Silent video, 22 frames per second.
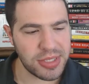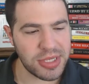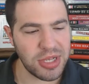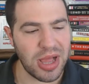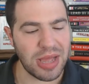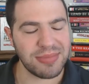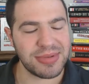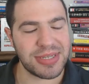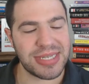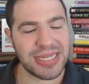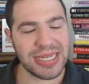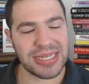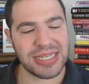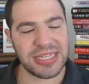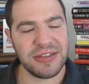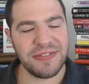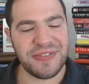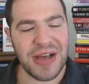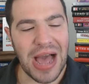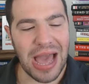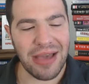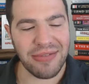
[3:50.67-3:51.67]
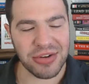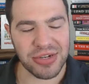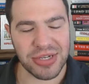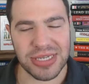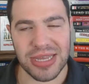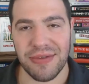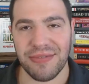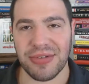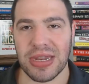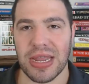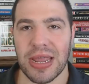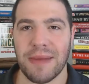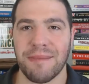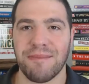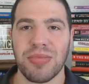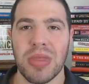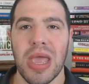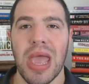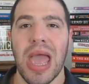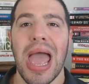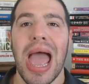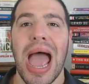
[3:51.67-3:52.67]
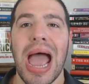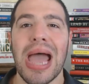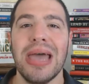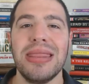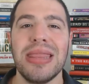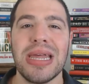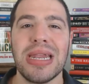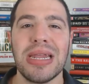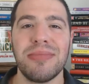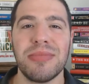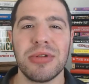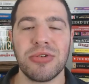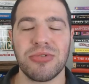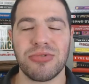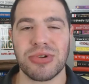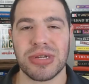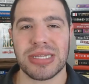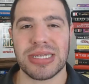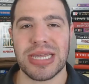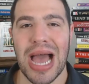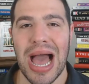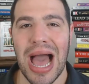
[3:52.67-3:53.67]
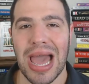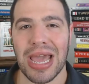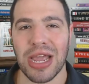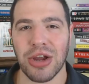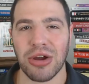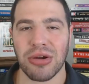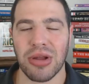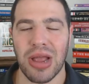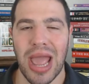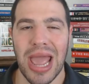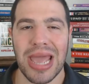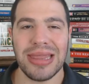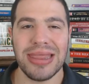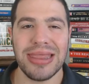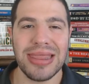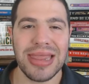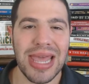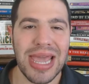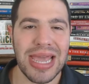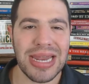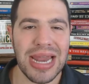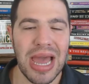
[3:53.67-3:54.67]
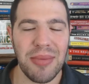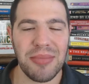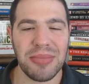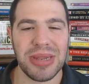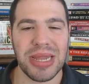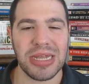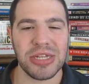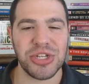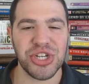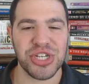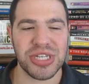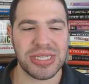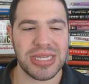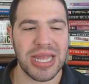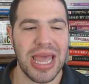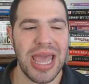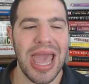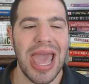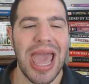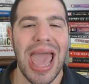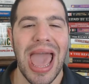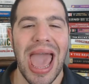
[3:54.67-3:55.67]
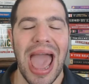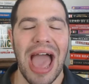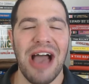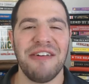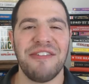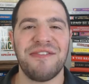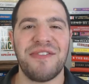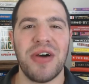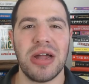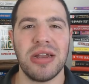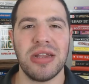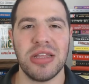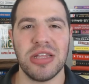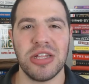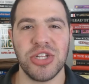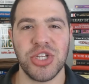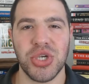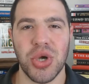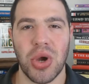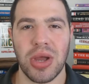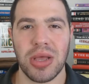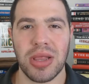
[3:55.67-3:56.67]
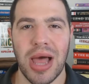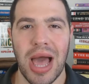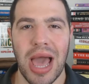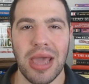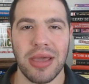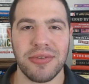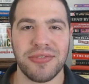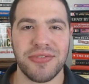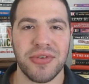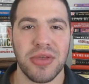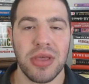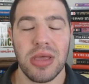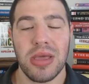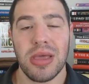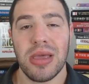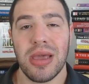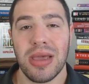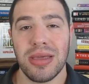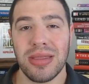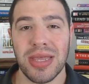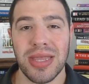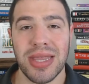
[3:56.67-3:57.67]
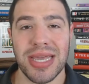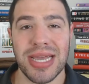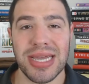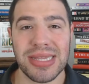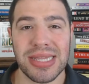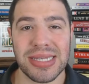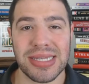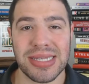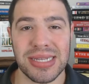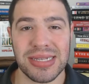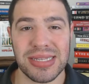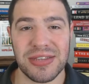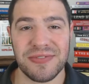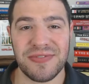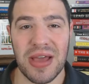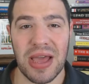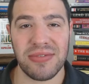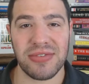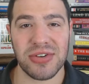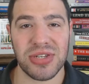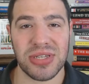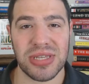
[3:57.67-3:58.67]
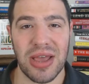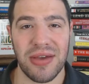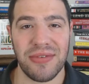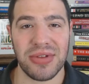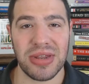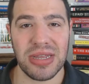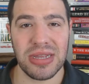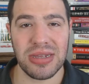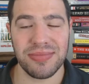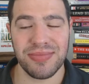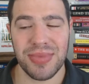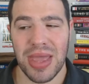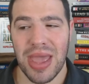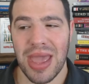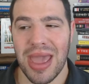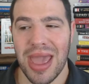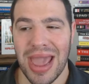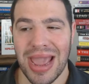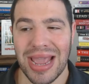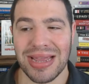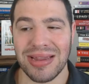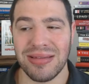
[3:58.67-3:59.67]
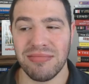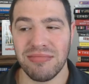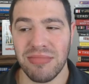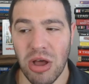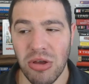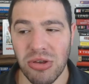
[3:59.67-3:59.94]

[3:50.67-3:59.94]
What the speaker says: till I'm 65 or 70. And then I'm going to retire. And then I'm going to just have fun and enjoy life. And then they get to 65 or 70. And